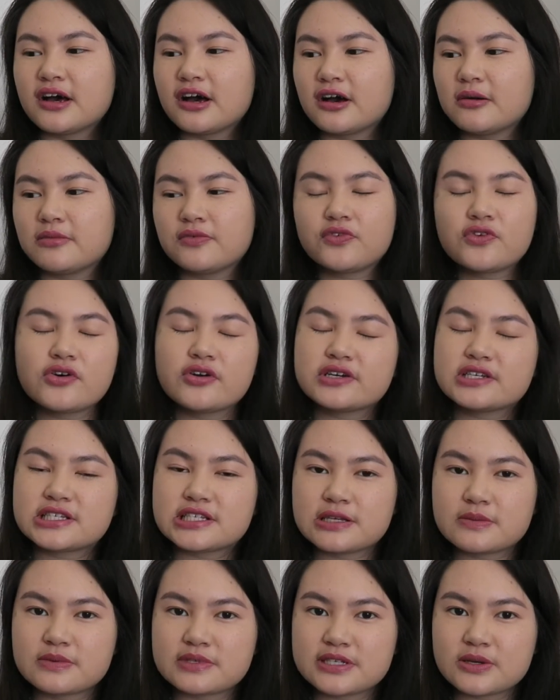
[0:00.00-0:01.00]
of course
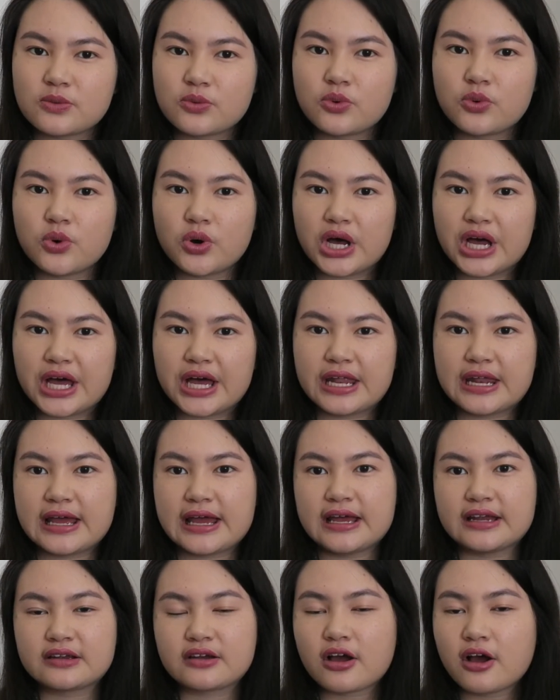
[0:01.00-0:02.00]
the lipstick will go ahead
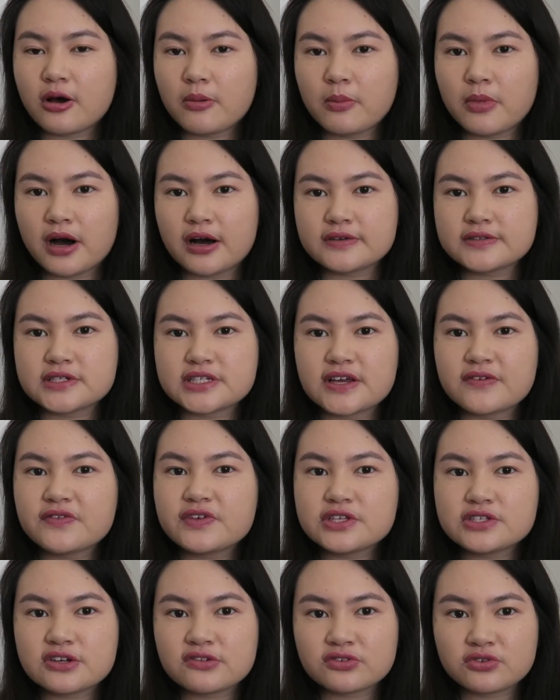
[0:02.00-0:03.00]
and come off, so you
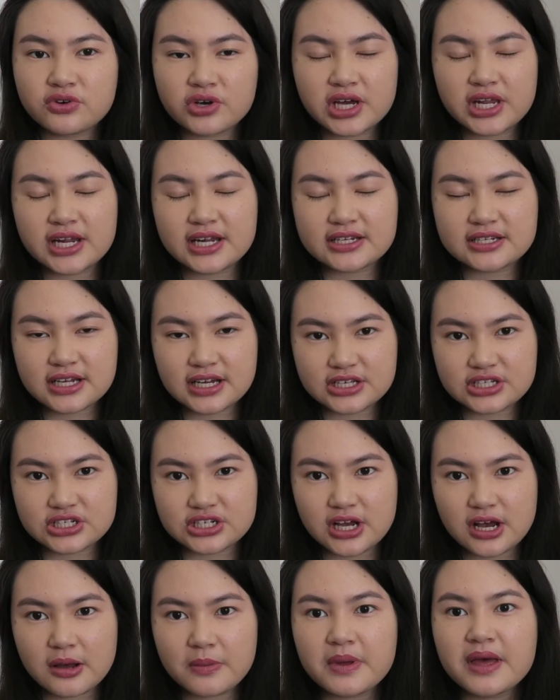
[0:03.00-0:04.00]
definitely do have to go ahead and
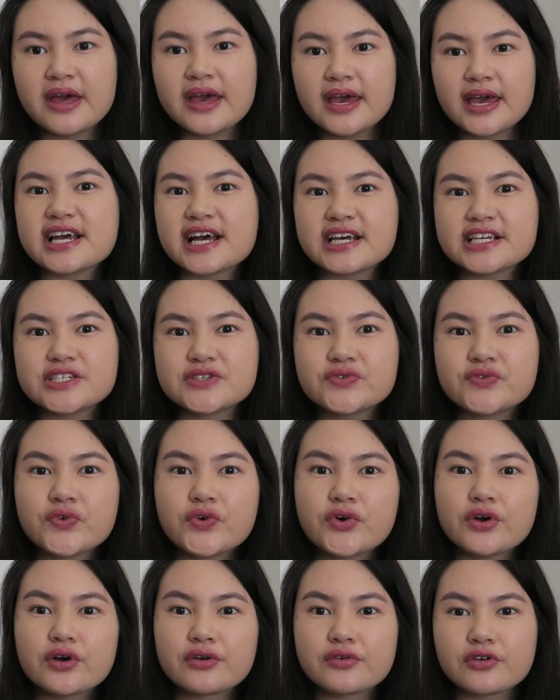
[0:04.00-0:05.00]
touch up. As
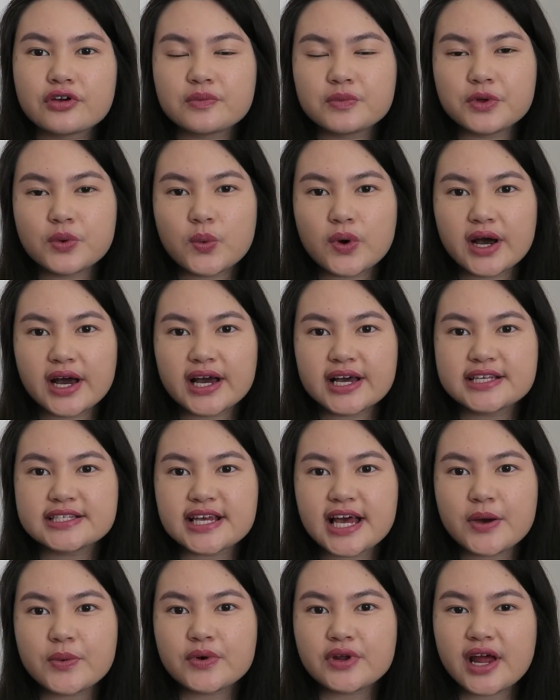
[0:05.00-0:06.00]
for creamy wise,
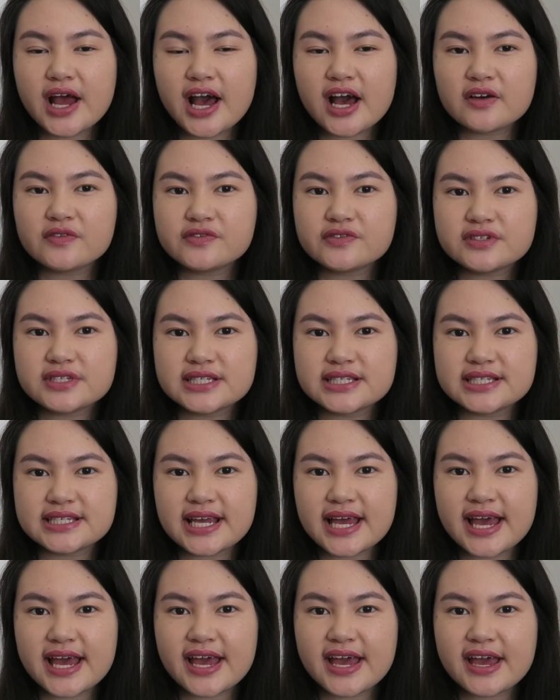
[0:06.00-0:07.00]
I would have to
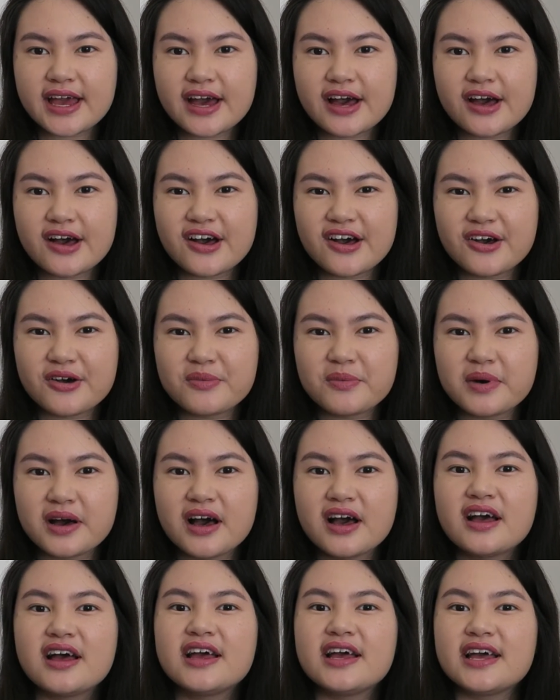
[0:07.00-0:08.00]
say
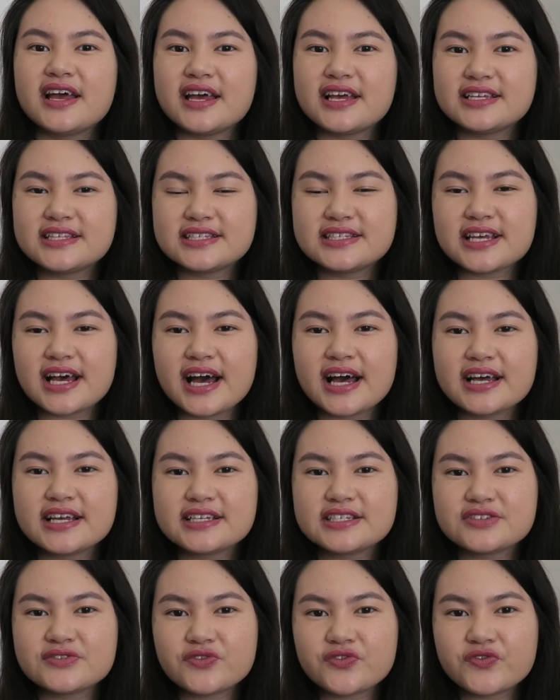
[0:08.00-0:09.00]
it
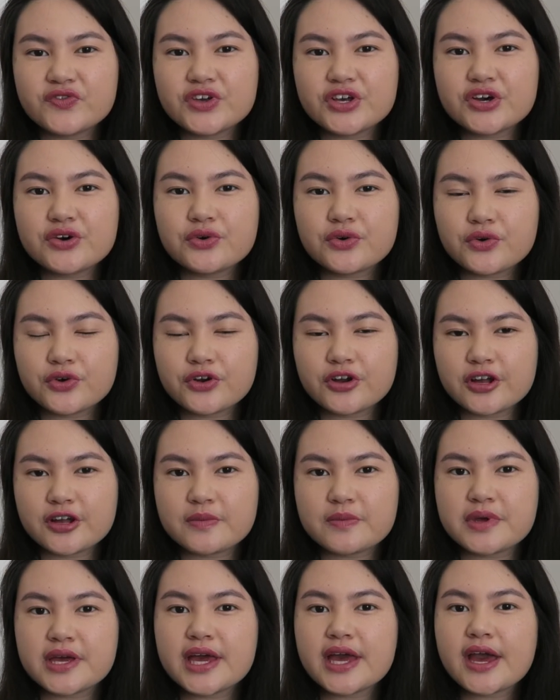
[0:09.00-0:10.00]
does feel
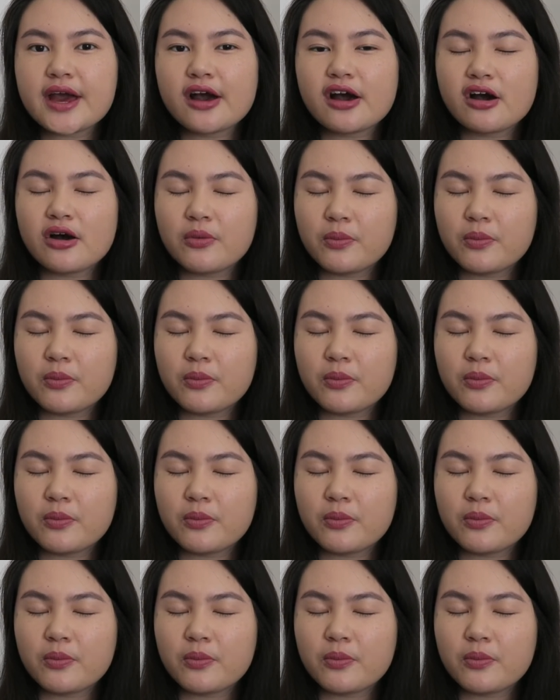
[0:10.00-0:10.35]
creamy,